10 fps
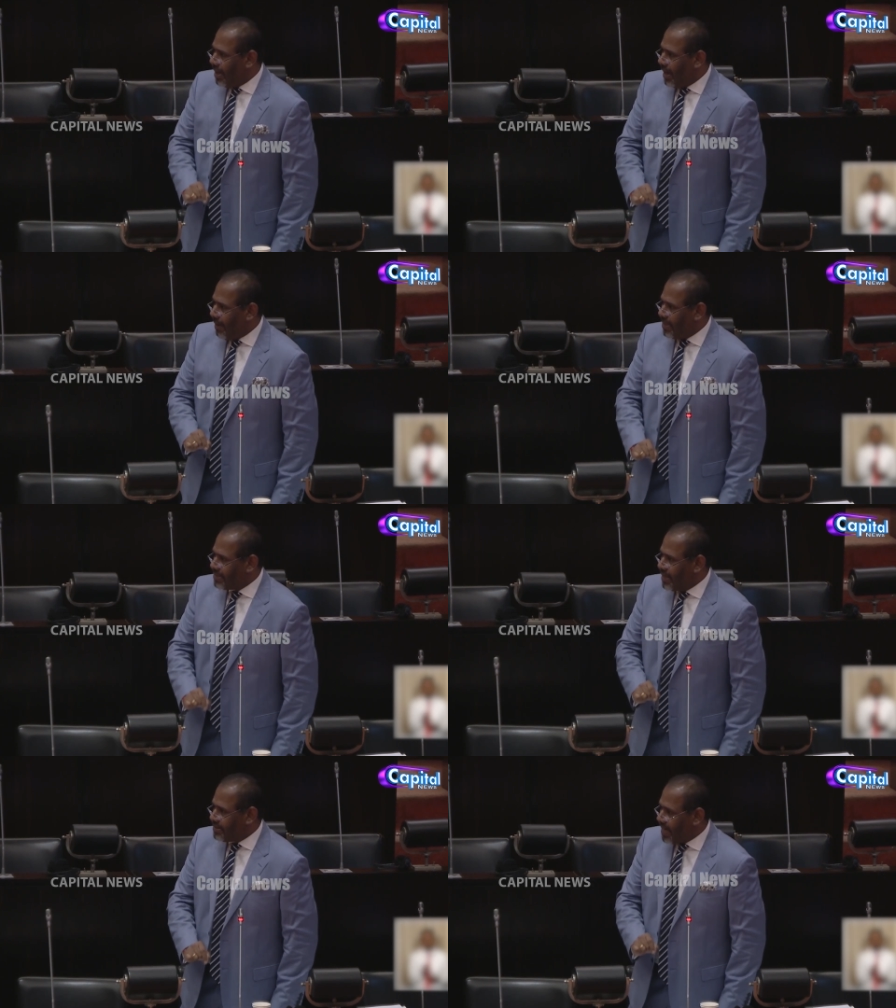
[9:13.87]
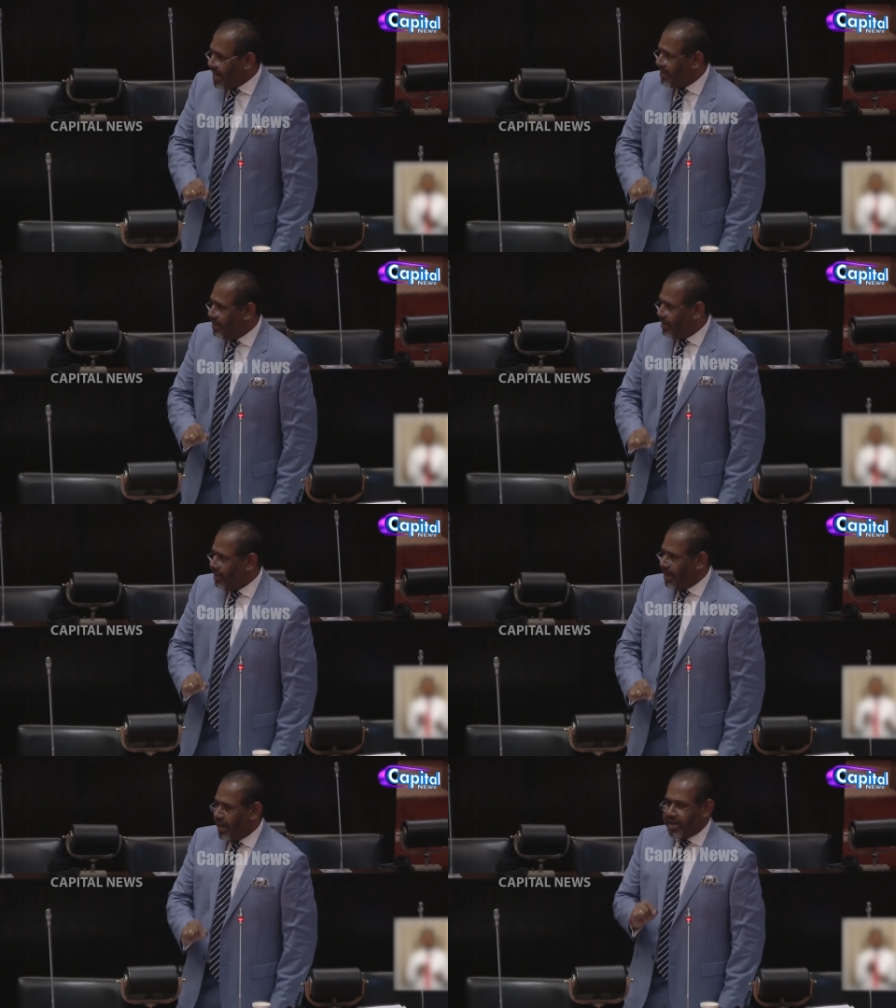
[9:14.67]
Ambassador Zaid,
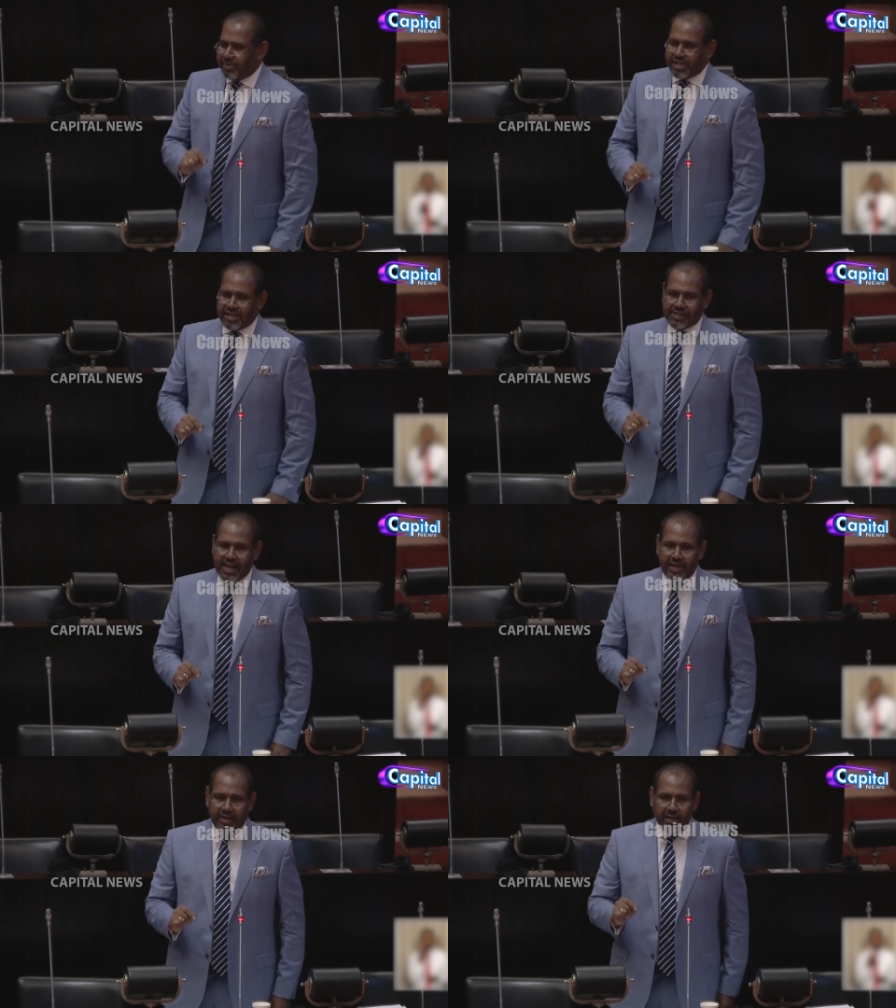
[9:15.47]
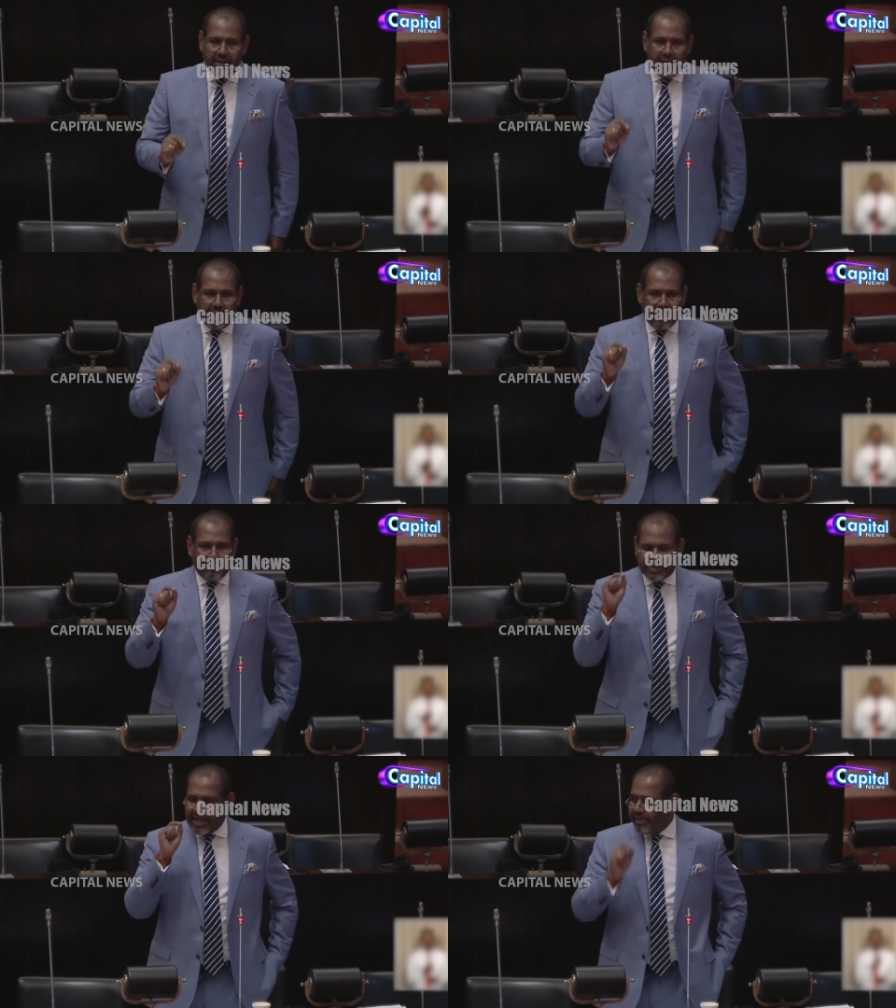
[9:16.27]
High Commissioner Zaid had
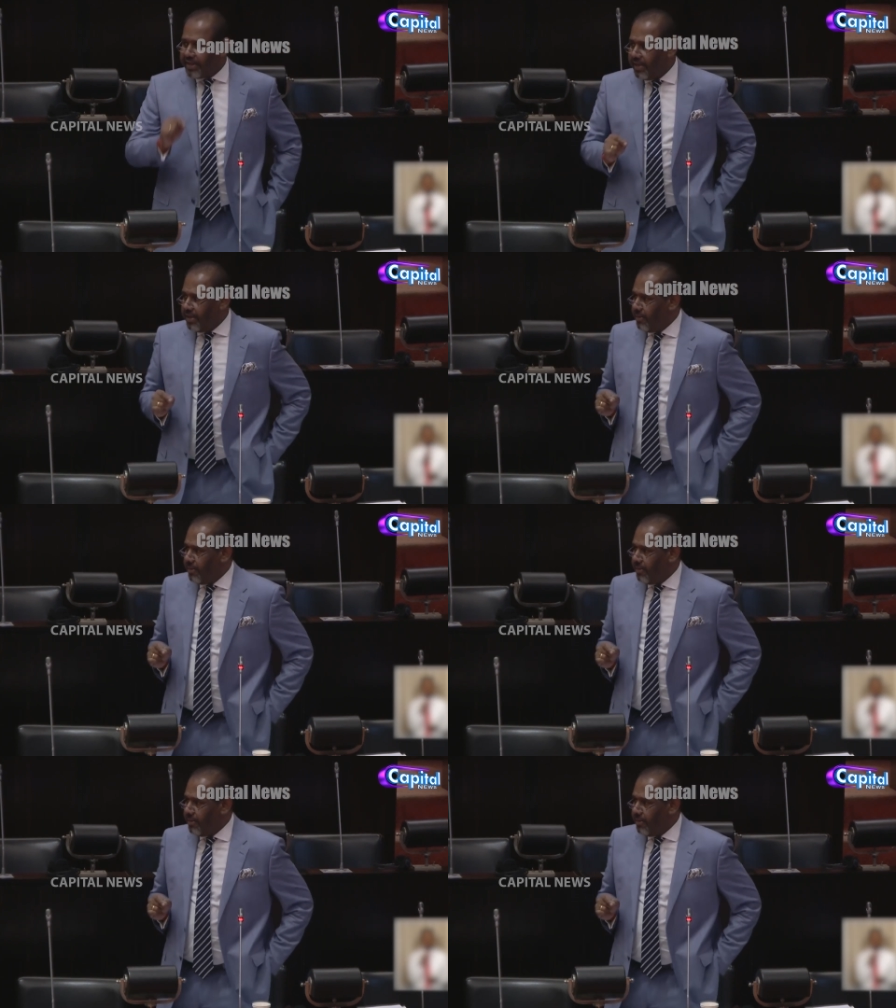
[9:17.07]
presented,